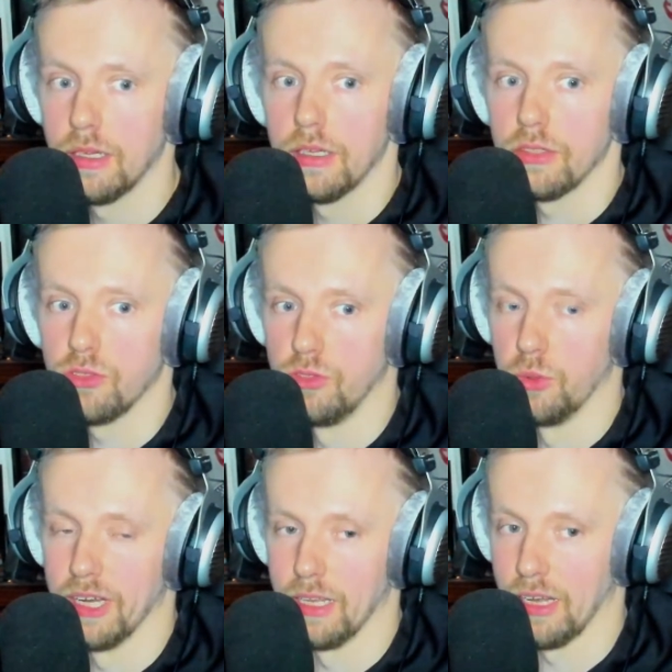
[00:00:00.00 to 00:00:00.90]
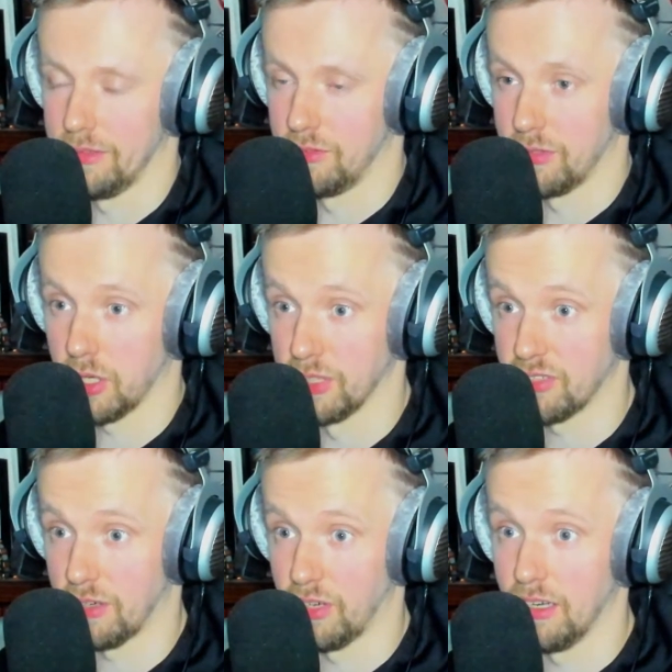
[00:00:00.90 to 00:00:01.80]
to do a live
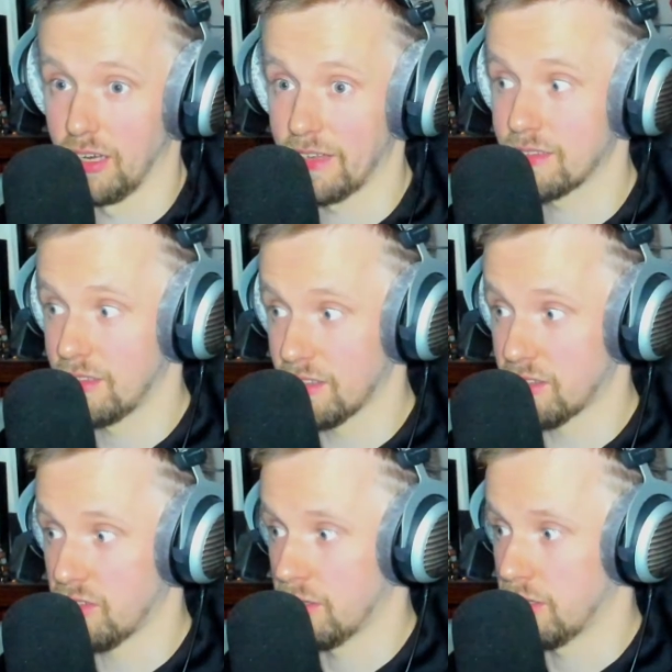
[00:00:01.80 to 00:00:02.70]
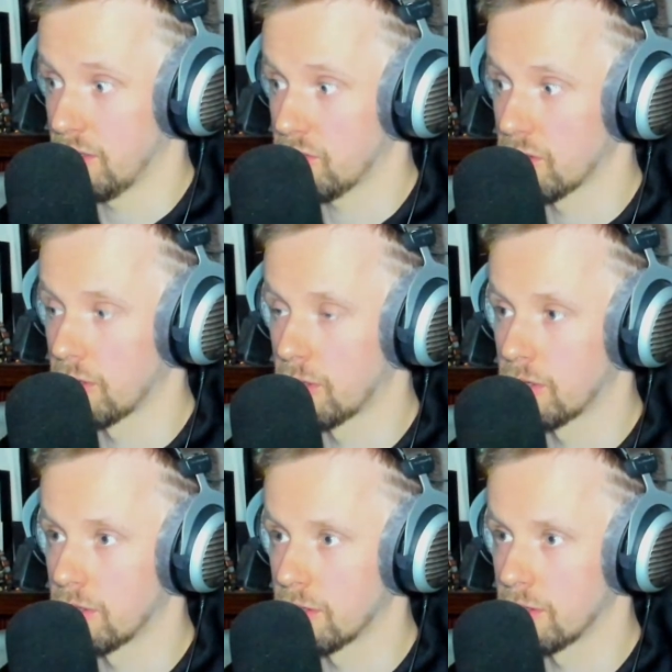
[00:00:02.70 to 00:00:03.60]
commentary like this.
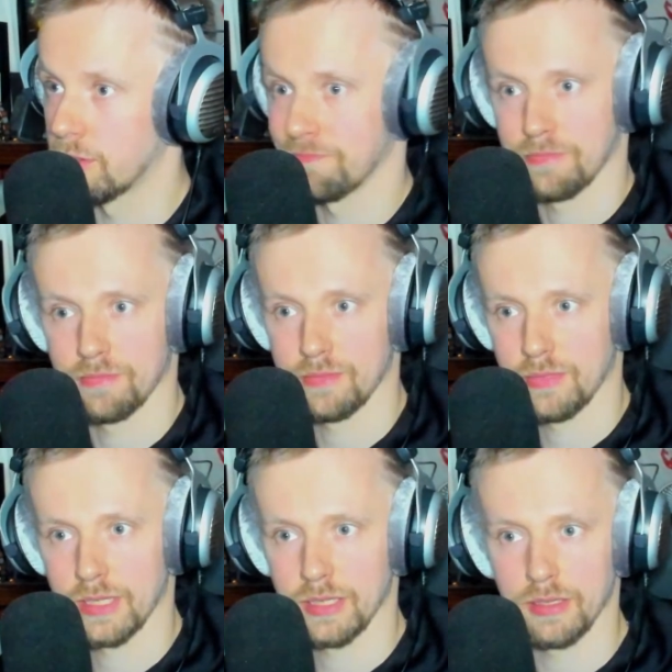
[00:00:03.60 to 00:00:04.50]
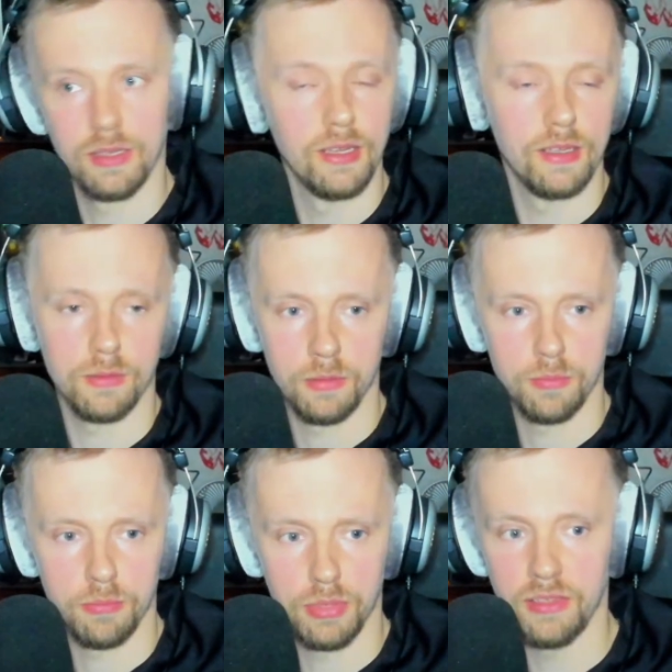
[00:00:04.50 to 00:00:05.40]
So
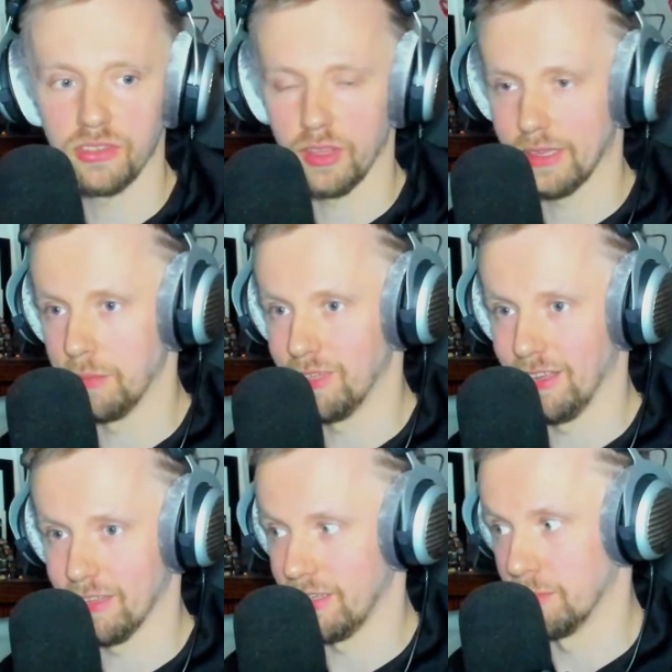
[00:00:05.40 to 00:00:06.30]
please keep that in